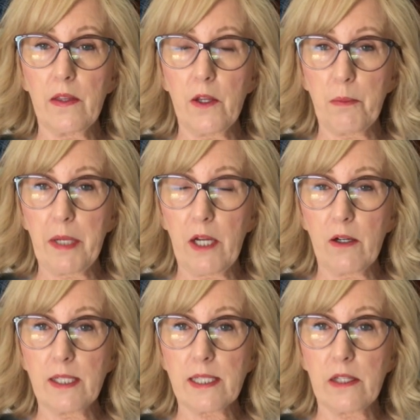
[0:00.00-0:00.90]
their
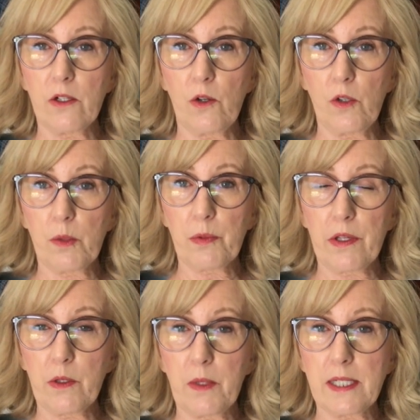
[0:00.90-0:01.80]
parents and their older
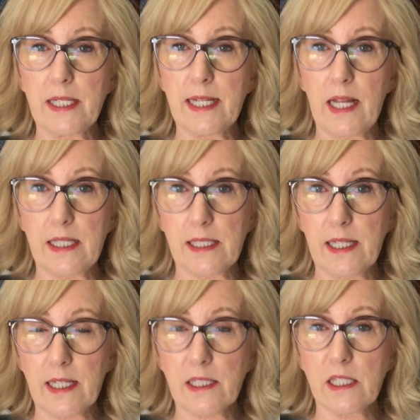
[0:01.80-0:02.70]
brother went to Dallas,
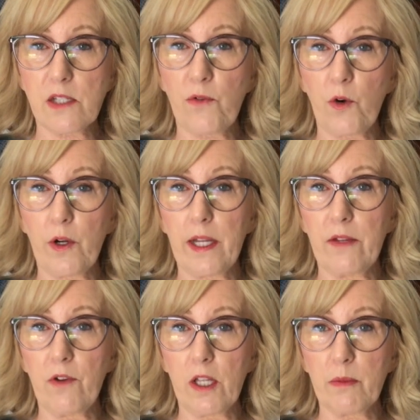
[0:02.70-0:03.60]
Texas for
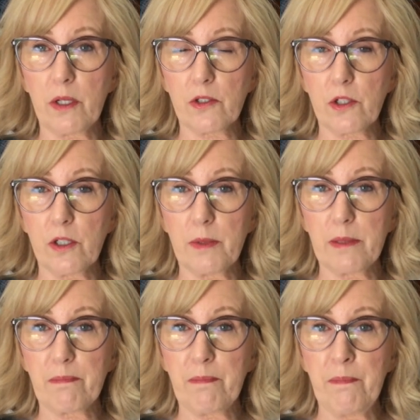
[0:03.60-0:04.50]
a volleyball tournament.